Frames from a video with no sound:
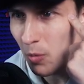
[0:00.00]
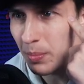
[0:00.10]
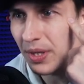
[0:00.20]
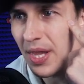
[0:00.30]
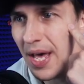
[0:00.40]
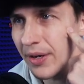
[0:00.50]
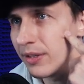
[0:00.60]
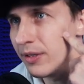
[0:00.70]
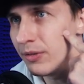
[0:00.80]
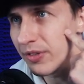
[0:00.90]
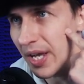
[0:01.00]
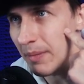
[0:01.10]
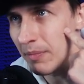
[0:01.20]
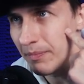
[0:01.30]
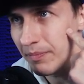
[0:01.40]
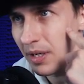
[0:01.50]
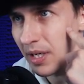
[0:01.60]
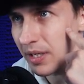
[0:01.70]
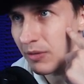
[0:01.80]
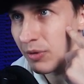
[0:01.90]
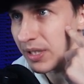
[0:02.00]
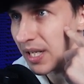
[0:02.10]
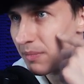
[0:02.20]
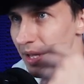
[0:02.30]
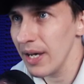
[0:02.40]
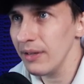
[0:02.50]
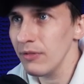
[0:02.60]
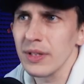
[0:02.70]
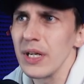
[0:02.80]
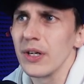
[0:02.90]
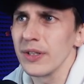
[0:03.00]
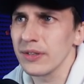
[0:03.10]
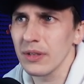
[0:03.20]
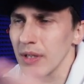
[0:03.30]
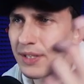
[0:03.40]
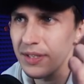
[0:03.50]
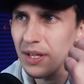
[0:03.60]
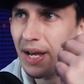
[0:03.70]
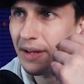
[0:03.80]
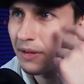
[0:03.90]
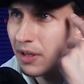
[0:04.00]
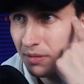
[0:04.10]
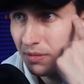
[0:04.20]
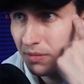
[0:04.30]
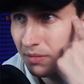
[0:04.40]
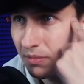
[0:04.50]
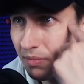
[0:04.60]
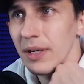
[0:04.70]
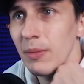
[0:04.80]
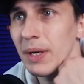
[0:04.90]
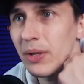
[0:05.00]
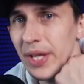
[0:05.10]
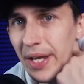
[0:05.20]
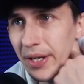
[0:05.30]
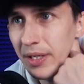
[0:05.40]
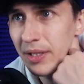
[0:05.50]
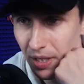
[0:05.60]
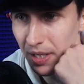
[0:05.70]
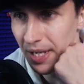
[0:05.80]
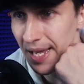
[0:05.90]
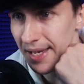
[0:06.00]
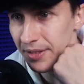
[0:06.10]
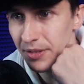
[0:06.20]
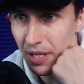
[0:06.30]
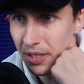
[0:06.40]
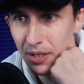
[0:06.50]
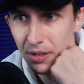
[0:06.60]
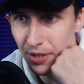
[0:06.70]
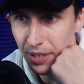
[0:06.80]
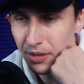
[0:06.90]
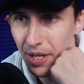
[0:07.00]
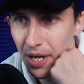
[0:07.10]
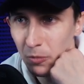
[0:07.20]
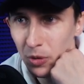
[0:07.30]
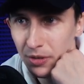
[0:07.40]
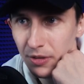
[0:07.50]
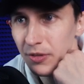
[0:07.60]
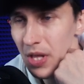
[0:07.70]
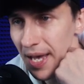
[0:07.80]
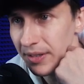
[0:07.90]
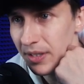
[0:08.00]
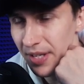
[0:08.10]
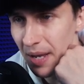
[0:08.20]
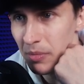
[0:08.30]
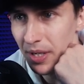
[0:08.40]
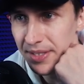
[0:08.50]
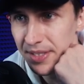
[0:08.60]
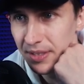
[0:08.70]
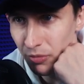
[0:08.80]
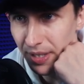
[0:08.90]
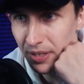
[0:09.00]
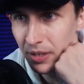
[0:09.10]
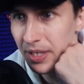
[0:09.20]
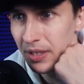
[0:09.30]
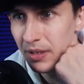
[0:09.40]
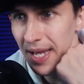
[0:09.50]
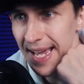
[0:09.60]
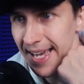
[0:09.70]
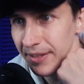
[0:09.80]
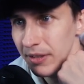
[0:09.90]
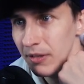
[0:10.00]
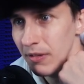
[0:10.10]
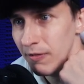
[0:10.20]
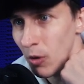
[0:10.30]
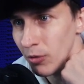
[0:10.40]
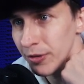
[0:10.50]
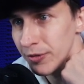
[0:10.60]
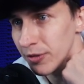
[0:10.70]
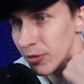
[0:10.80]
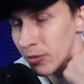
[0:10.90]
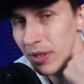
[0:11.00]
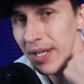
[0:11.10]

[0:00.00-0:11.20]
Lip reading: open that in new tab and I can rename that the artist. Let's say that. How about that, huh? I can add anything that I want to that tab. Let's right-clicking, add folder to